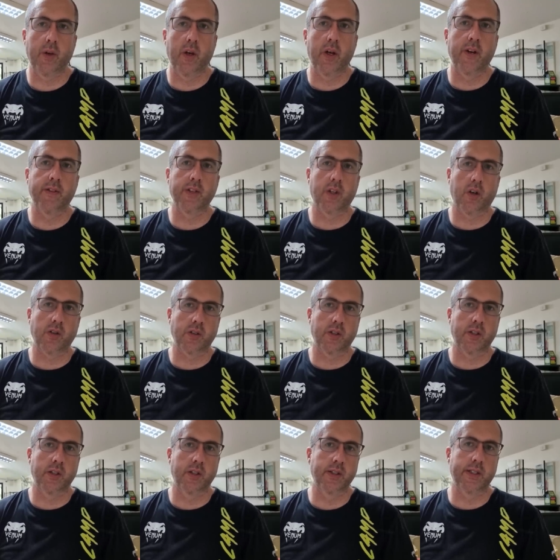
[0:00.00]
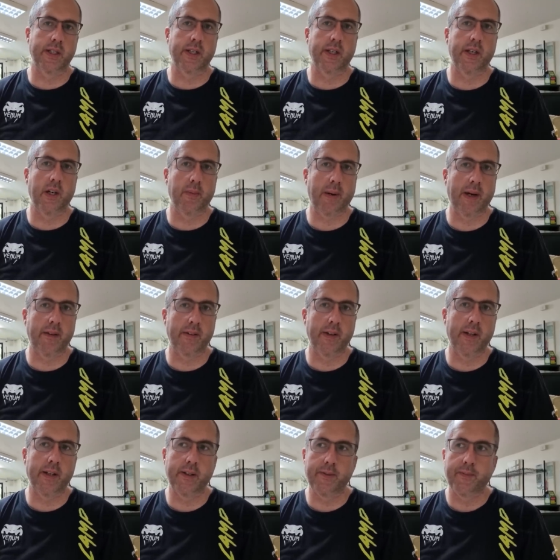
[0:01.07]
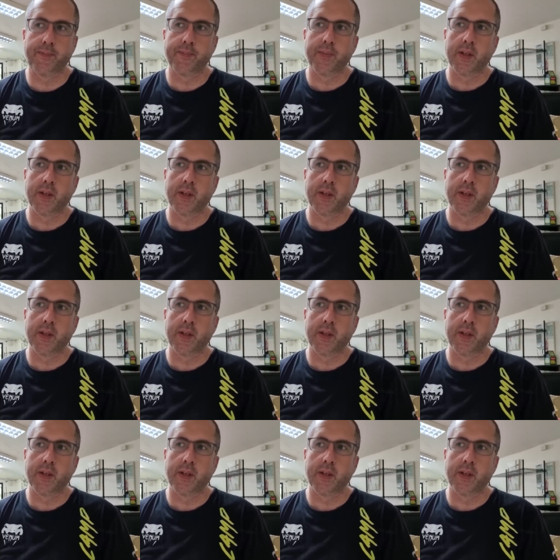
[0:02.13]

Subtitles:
another doctor that did it, apparently.